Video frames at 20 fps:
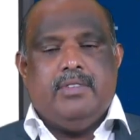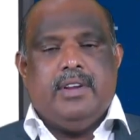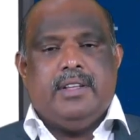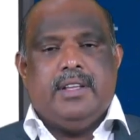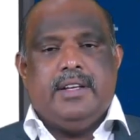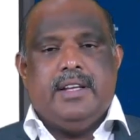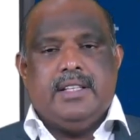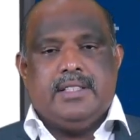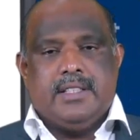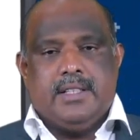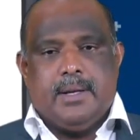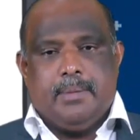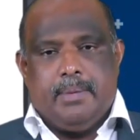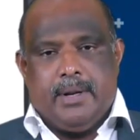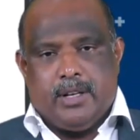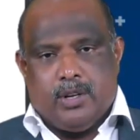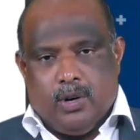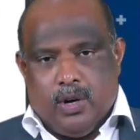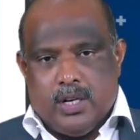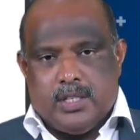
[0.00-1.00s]
that is when the
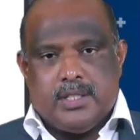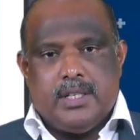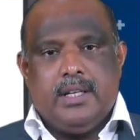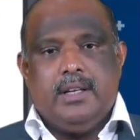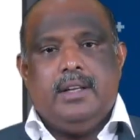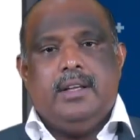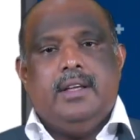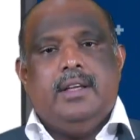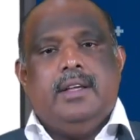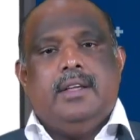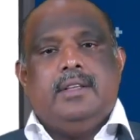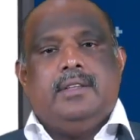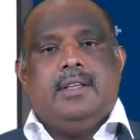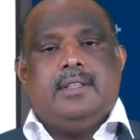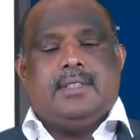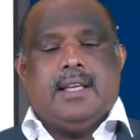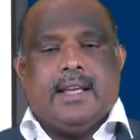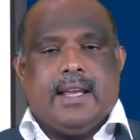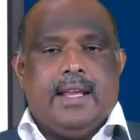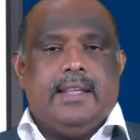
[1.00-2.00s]
density remains constant.
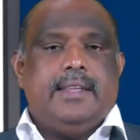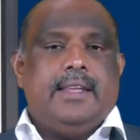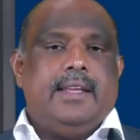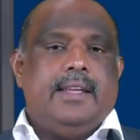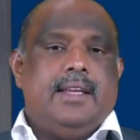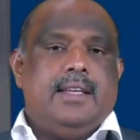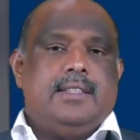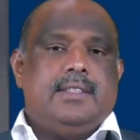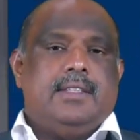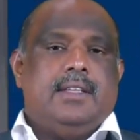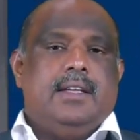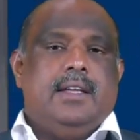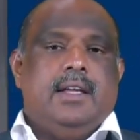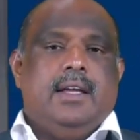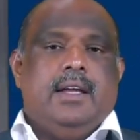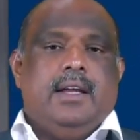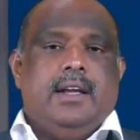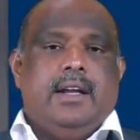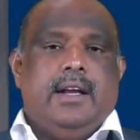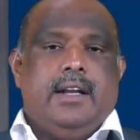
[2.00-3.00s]
The second thing
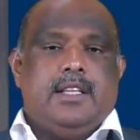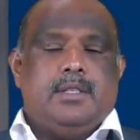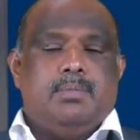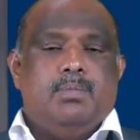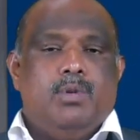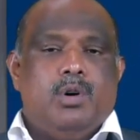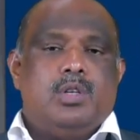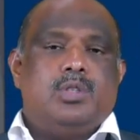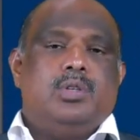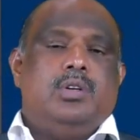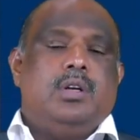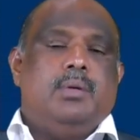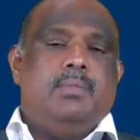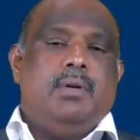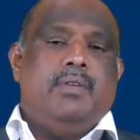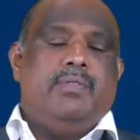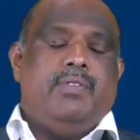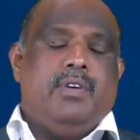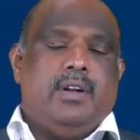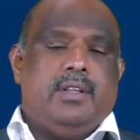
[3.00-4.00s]
is it is
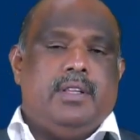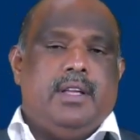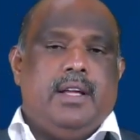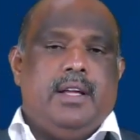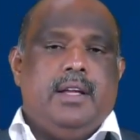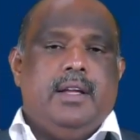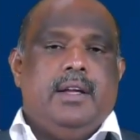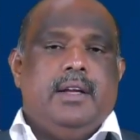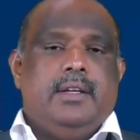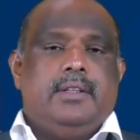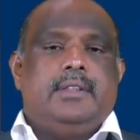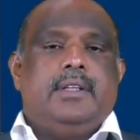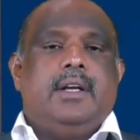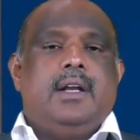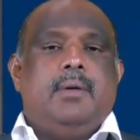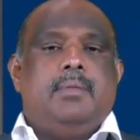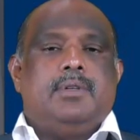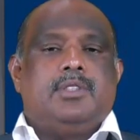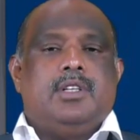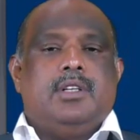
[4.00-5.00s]
more suitable for the
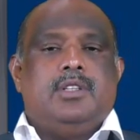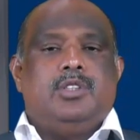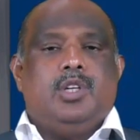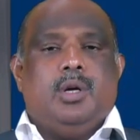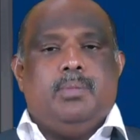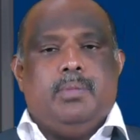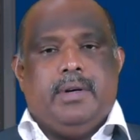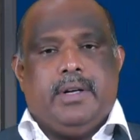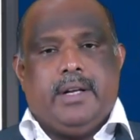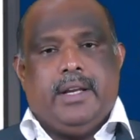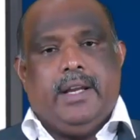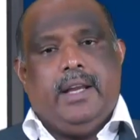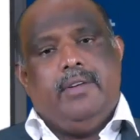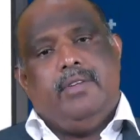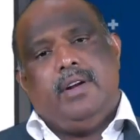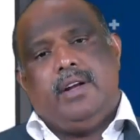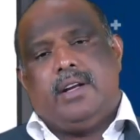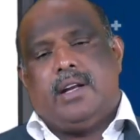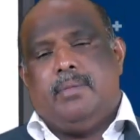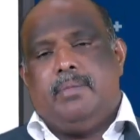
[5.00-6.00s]
3-dimensional
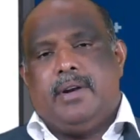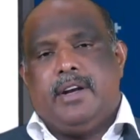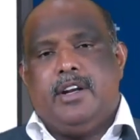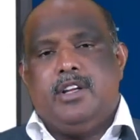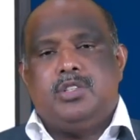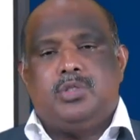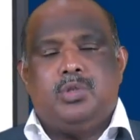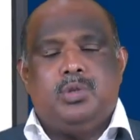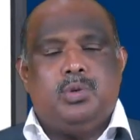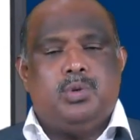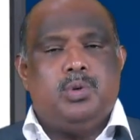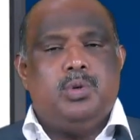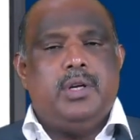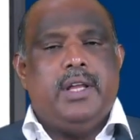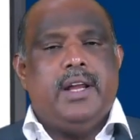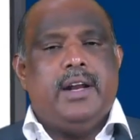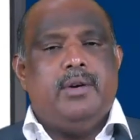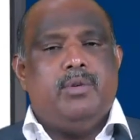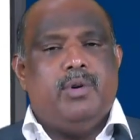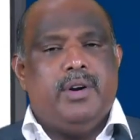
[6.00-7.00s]
geometry. Even it can be reduced
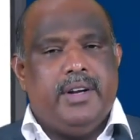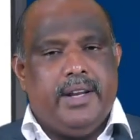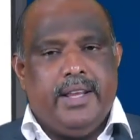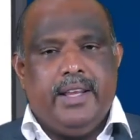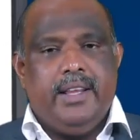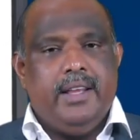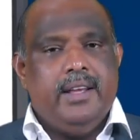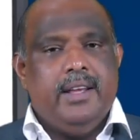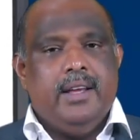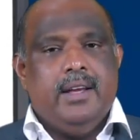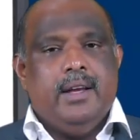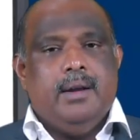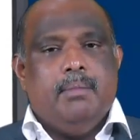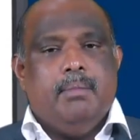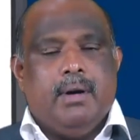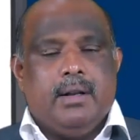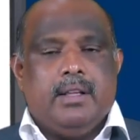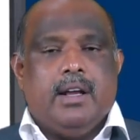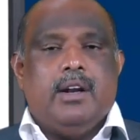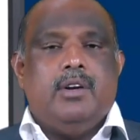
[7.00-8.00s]
to 2D and 1D,
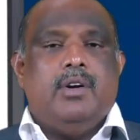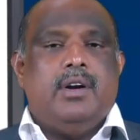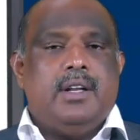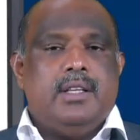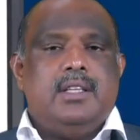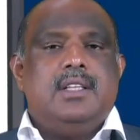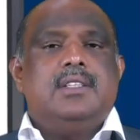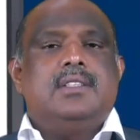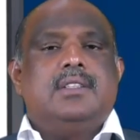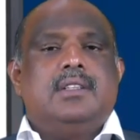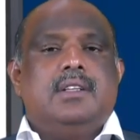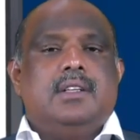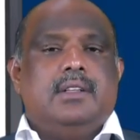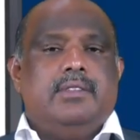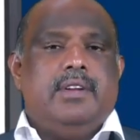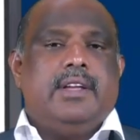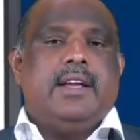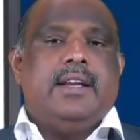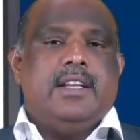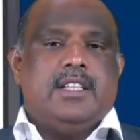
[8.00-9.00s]
but the advantage
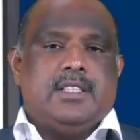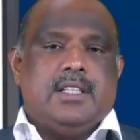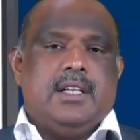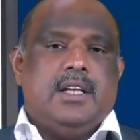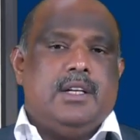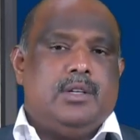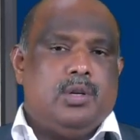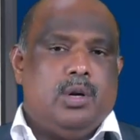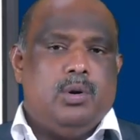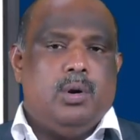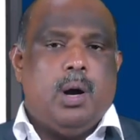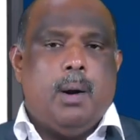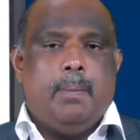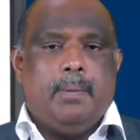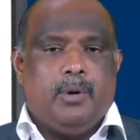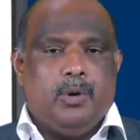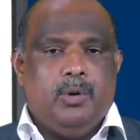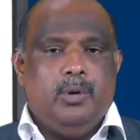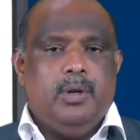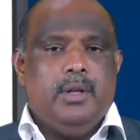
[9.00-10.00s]
is we can extend it
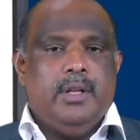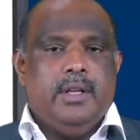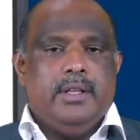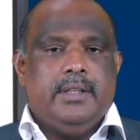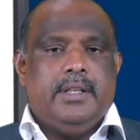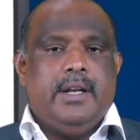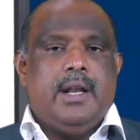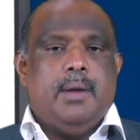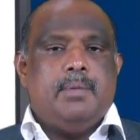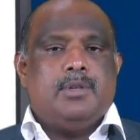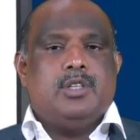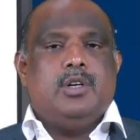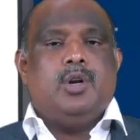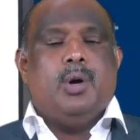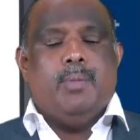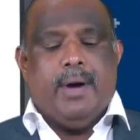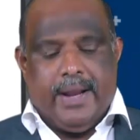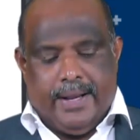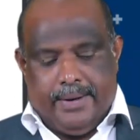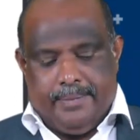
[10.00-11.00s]
to up to
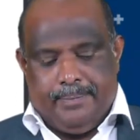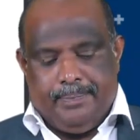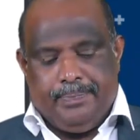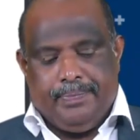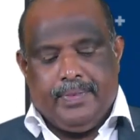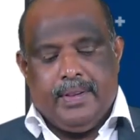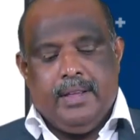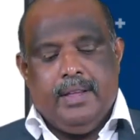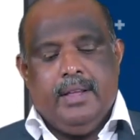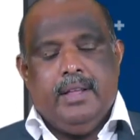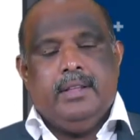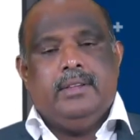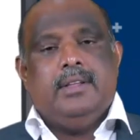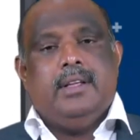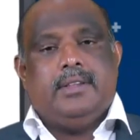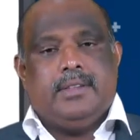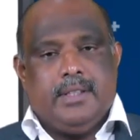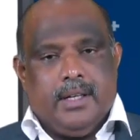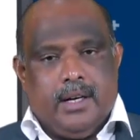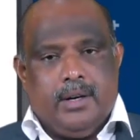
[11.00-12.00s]
3-dimensional domain.
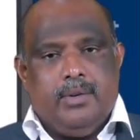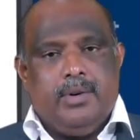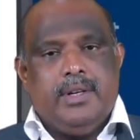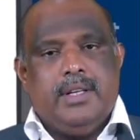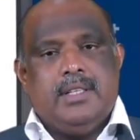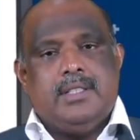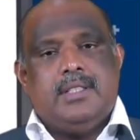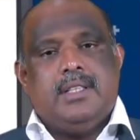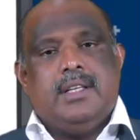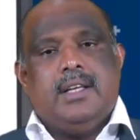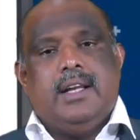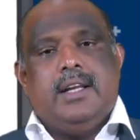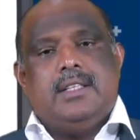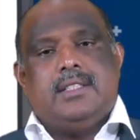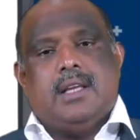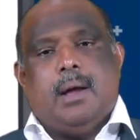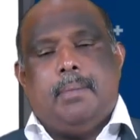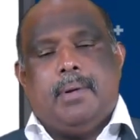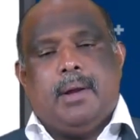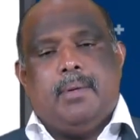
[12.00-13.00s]
The third one
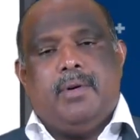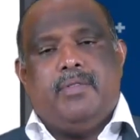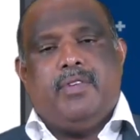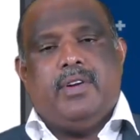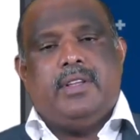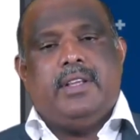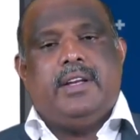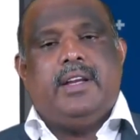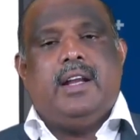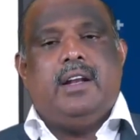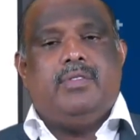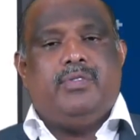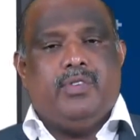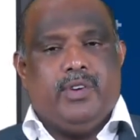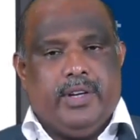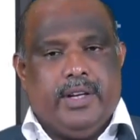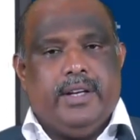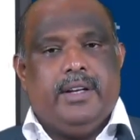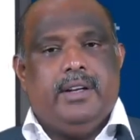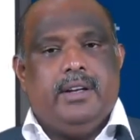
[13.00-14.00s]
is it is applicable for the
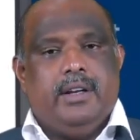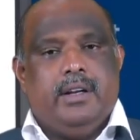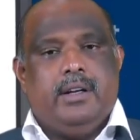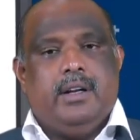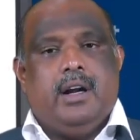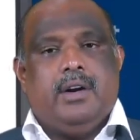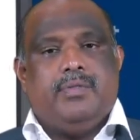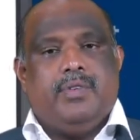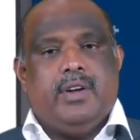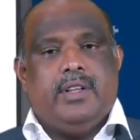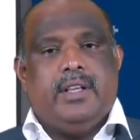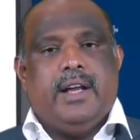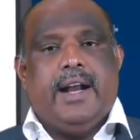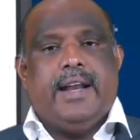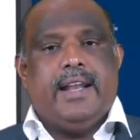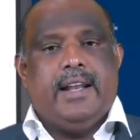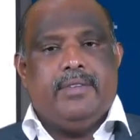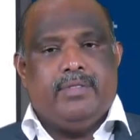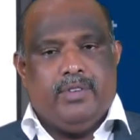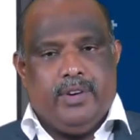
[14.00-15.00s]
real fluid,
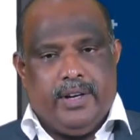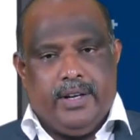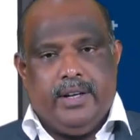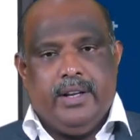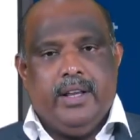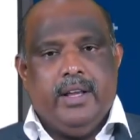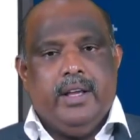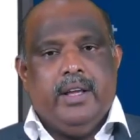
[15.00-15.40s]
not for the ideal